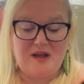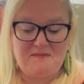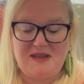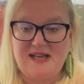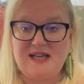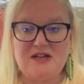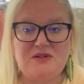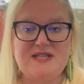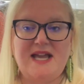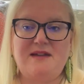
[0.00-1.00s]
I mean, it'll
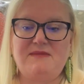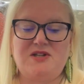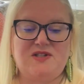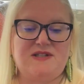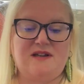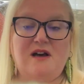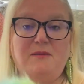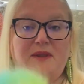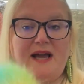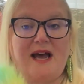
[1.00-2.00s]
take me just a
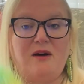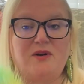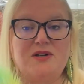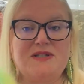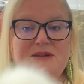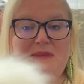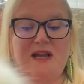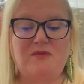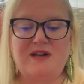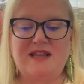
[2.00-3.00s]
couple of hours to make
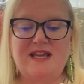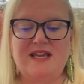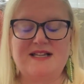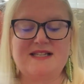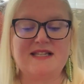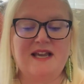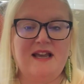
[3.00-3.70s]
one of these.